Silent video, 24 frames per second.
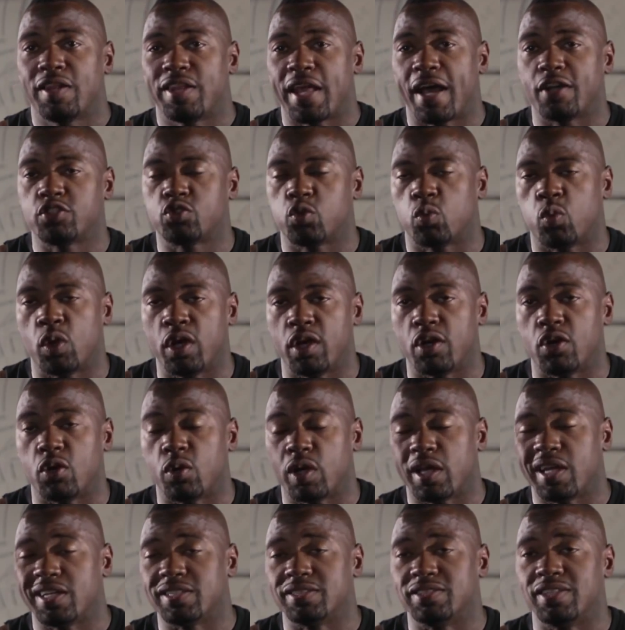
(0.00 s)
That's will.
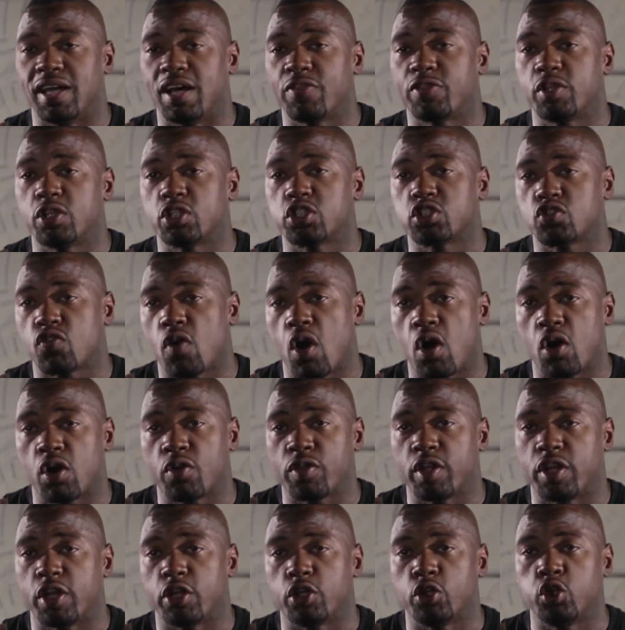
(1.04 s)
There's nothing
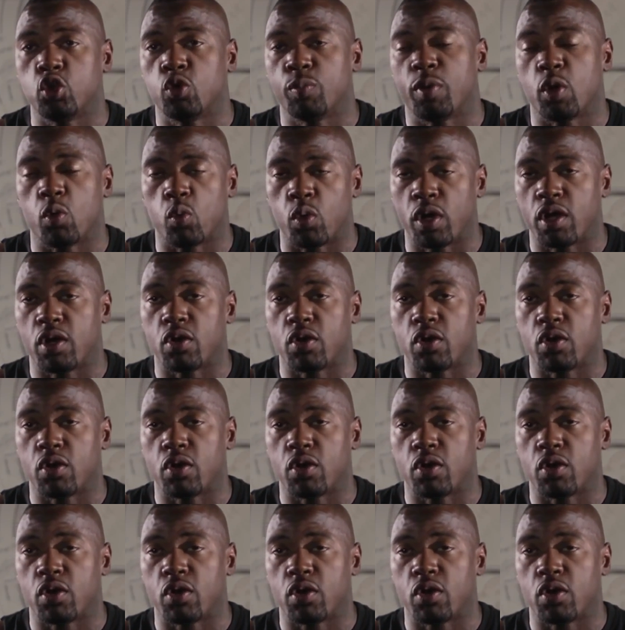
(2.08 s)
stronger than the human